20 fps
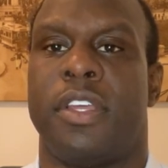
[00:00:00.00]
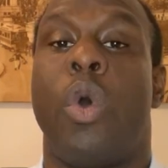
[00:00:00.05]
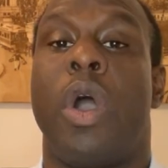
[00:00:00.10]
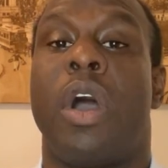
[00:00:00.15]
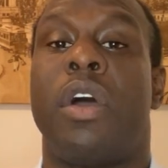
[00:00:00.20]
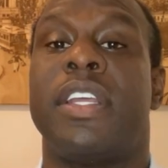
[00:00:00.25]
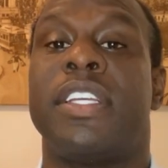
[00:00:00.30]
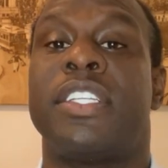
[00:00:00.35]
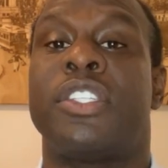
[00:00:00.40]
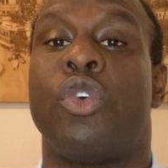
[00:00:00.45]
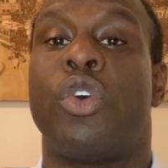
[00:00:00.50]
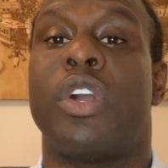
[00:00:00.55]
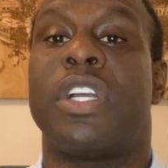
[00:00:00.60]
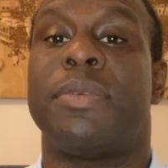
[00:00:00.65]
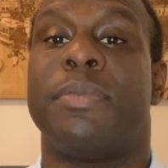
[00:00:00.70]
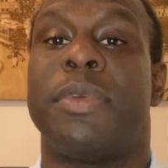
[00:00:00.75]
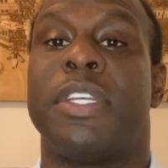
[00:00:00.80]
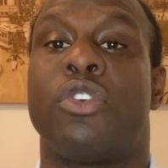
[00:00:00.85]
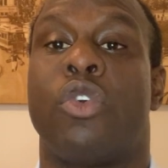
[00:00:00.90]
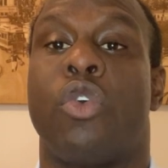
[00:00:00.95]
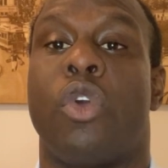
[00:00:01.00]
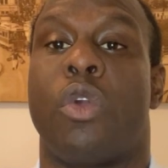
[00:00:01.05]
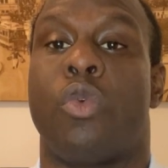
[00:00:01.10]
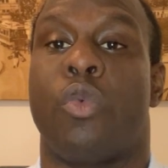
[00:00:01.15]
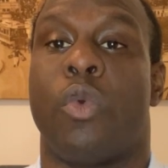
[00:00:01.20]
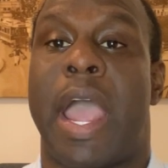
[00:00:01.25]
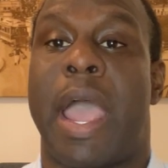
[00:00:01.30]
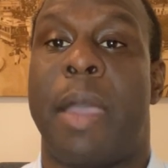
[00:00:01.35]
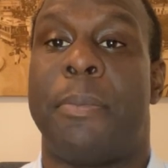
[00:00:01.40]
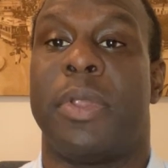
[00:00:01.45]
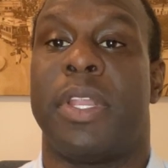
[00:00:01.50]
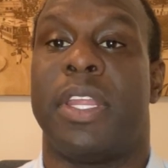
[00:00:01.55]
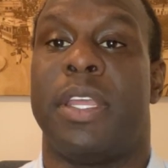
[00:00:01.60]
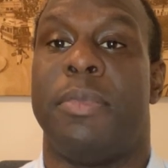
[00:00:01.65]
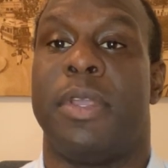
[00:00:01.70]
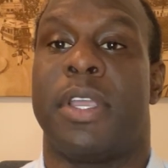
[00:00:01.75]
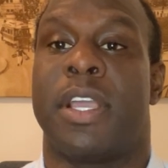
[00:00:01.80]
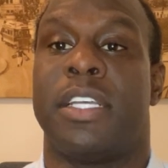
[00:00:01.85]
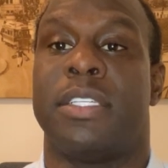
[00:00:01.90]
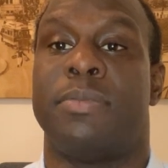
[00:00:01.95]
Wellness tourism is growing rapidly
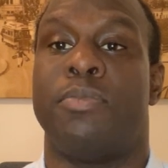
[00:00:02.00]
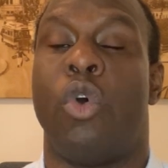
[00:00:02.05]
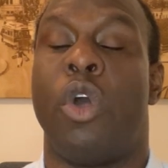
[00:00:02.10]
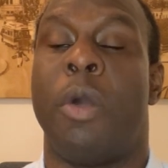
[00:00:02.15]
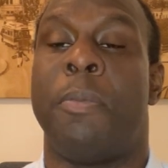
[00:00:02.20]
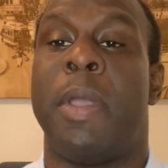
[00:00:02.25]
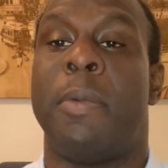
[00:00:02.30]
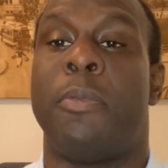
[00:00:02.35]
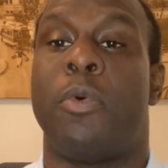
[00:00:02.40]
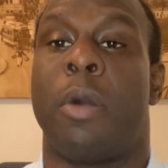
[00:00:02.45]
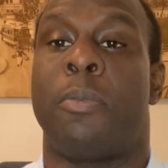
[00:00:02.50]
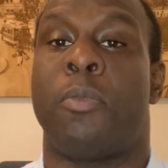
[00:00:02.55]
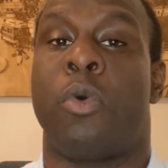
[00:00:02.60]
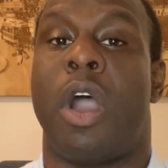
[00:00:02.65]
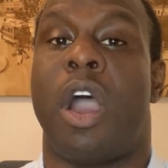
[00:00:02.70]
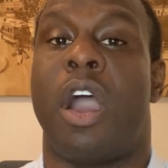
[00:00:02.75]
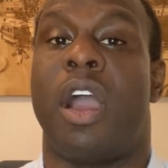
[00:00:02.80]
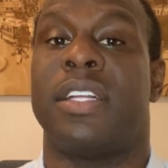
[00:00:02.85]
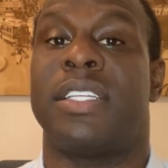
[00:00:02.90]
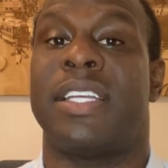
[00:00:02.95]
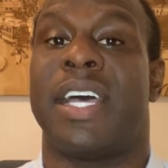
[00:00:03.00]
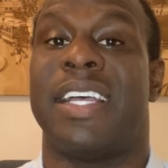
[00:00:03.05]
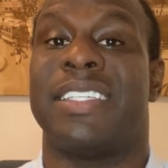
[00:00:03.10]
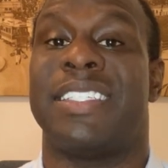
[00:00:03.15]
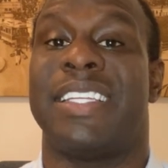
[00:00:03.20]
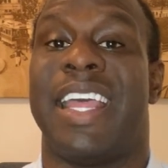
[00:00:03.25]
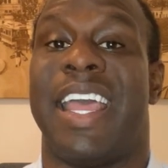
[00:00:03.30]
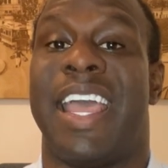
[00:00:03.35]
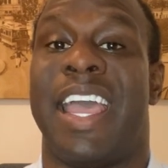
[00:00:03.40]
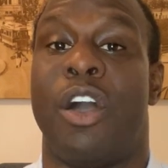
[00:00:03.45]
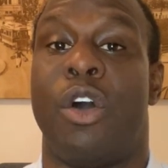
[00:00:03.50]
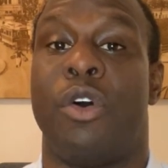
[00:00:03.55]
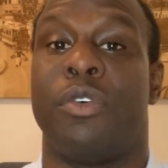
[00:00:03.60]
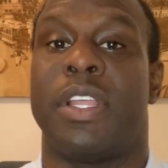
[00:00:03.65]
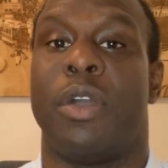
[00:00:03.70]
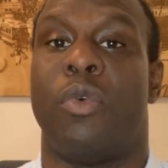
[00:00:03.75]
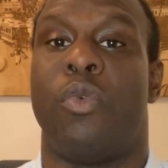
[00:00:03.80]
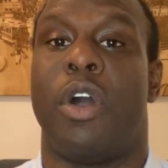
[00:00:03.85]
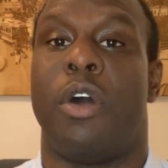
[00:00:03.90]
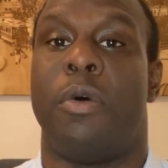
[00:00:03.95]
because more people are prioritizing their health
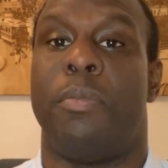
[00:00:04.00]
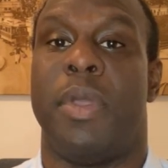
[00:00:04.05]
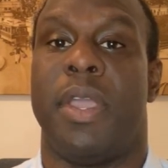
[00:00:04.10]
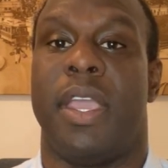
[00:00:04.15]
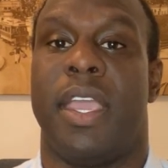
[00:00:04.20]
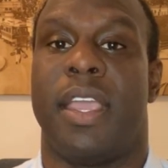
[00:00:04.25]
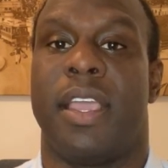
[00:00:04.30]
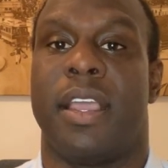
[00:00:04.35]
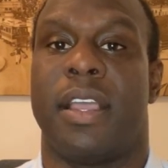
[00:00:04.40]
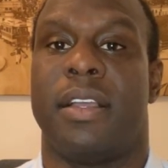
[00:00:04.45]
and well-being,